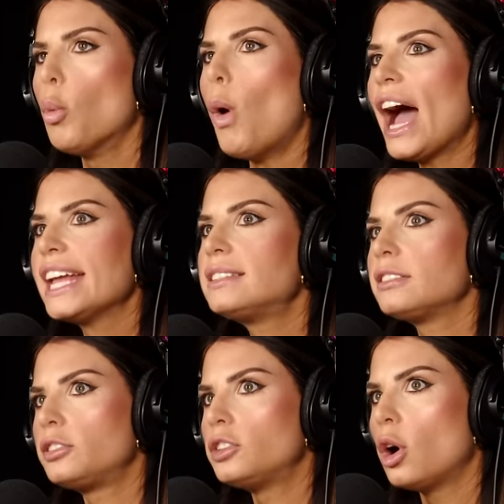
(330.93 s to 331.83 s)
Why is
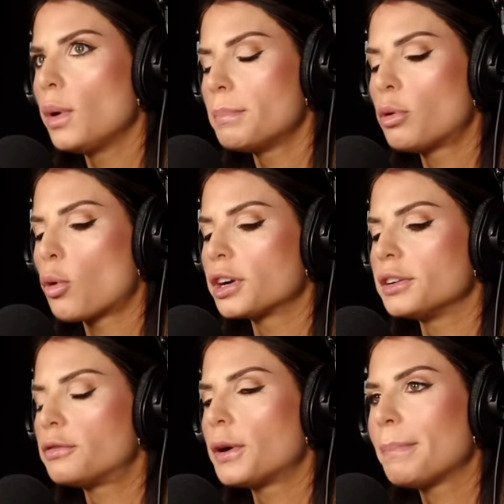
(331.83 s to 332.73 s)
it so
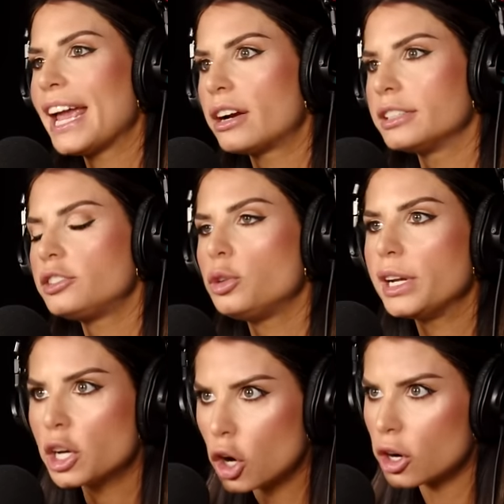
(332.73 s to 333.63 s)
important for parents to
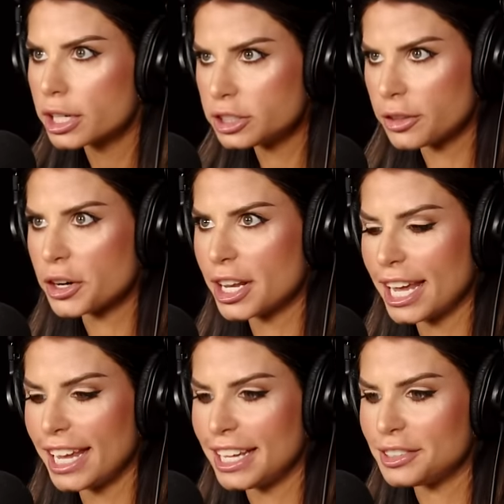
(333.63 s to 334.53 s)
encourage their
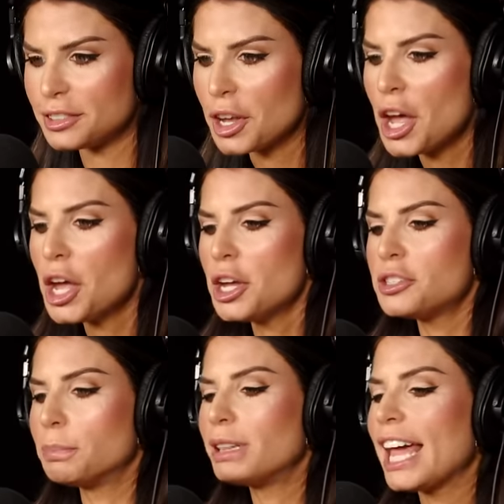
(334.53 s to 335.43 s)
kids
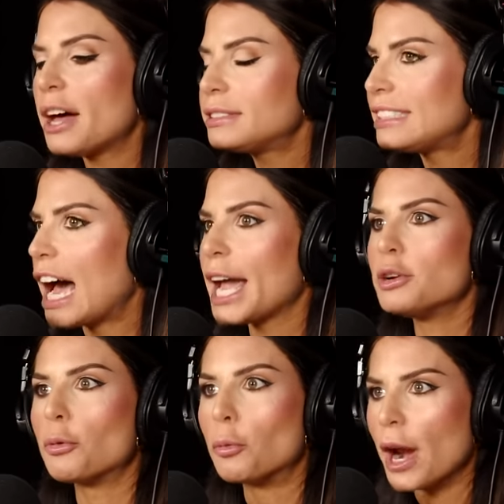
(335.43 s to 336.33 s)
to play outside,
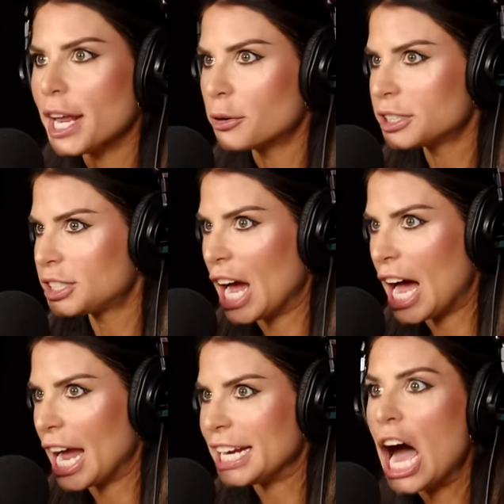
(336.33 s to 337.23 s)
rain or
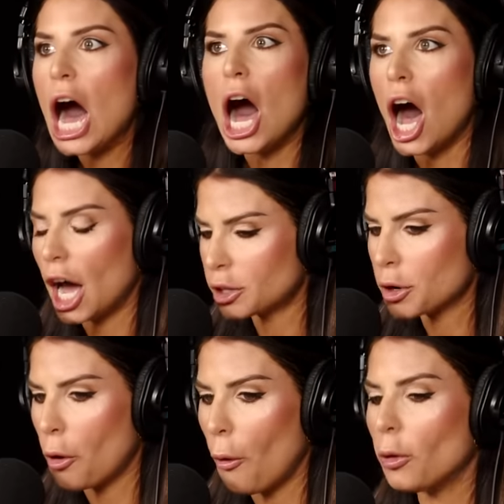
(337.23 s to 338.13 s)
shine, hot or
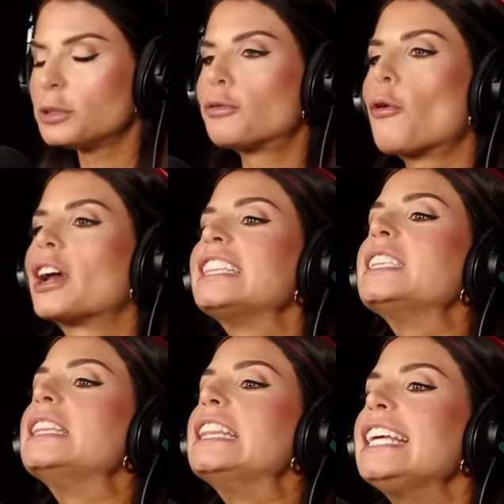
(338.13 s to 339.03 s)
cold, for at
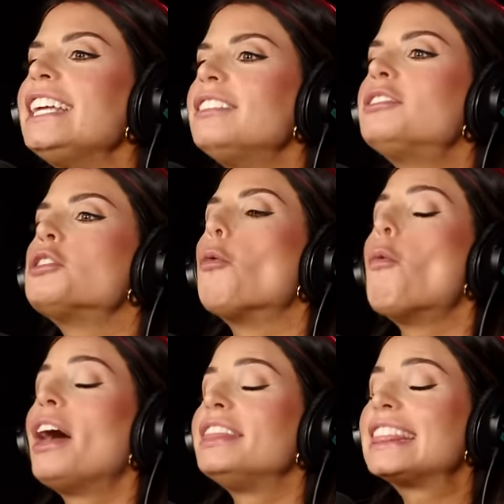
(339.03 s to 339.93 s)
least
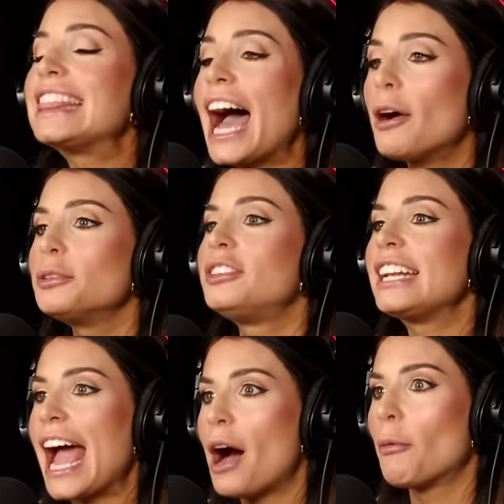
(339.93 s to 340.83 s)

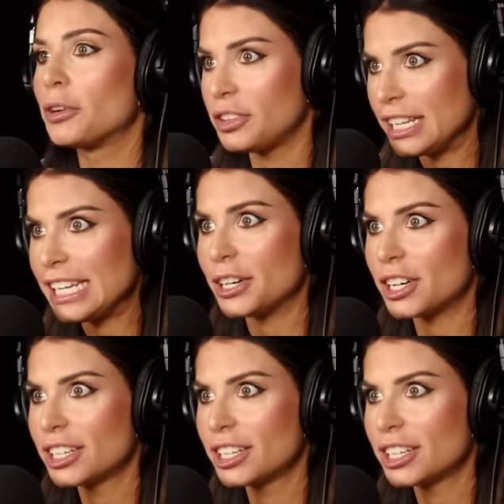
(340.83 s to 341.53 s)
1,000 hours a year?